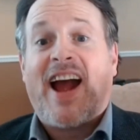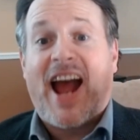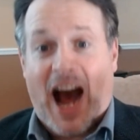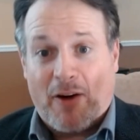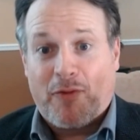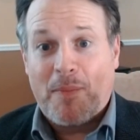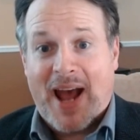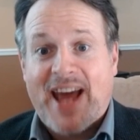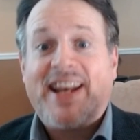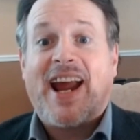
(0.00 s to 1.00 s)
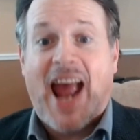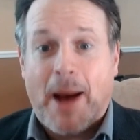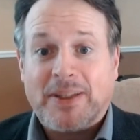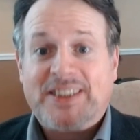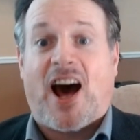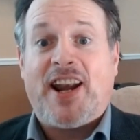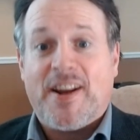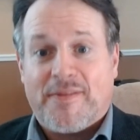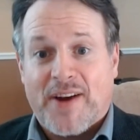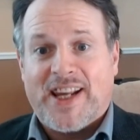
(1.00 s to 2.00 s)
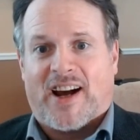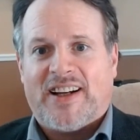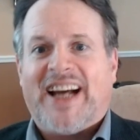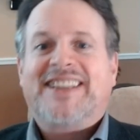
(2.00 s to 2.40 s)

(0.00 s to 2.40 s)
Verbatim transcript: Alphabet, Amazon, and Nvidia.